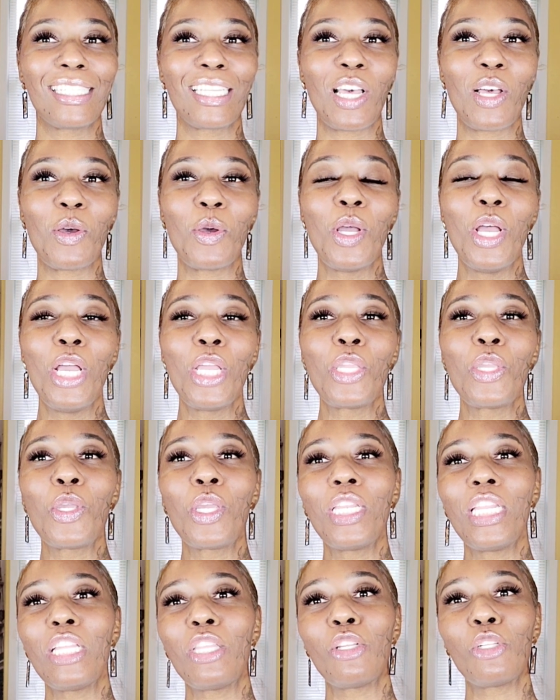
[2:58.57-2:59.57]
So you
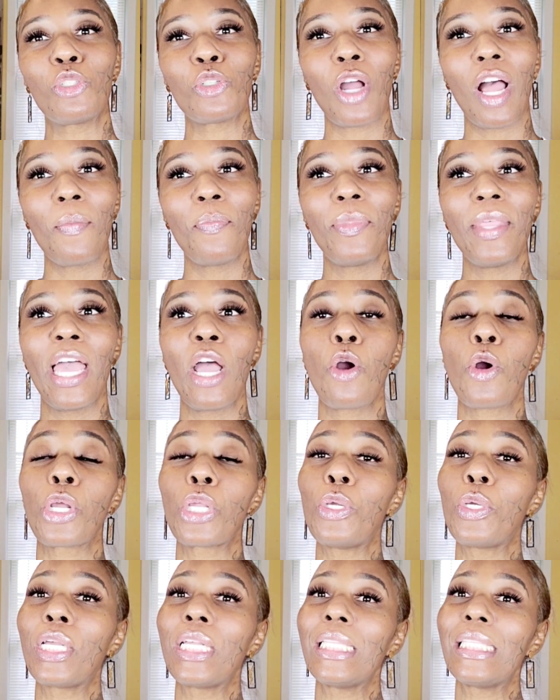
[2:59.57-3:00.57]
can either drop that, or
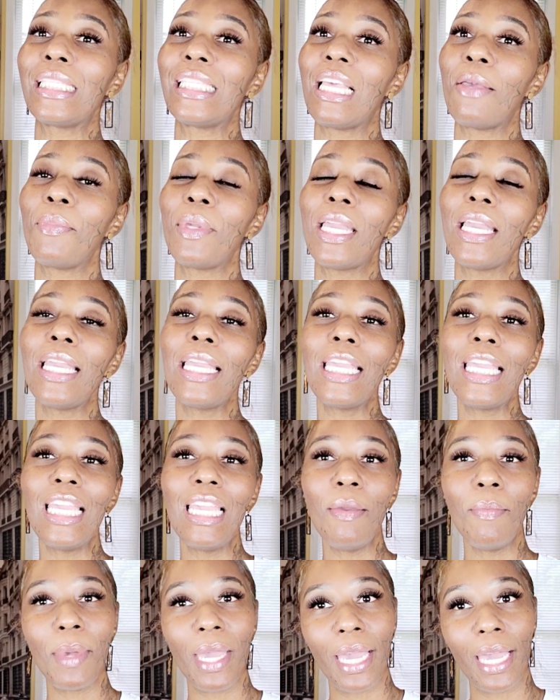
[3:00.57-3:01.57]
you can send me an
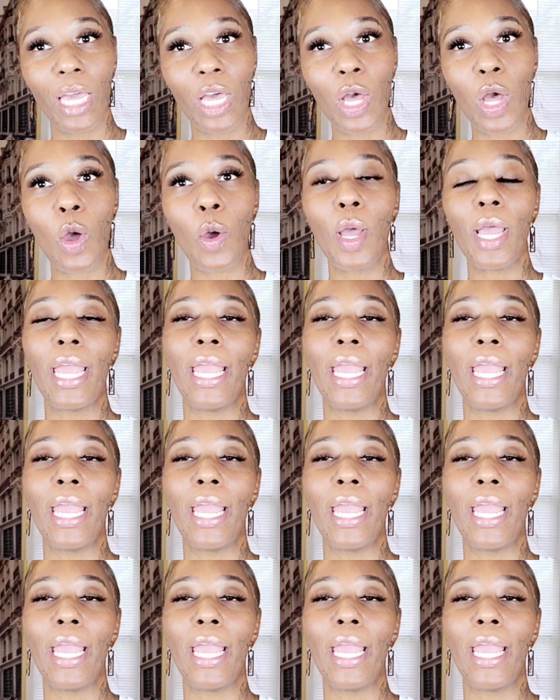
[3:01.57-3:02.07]
email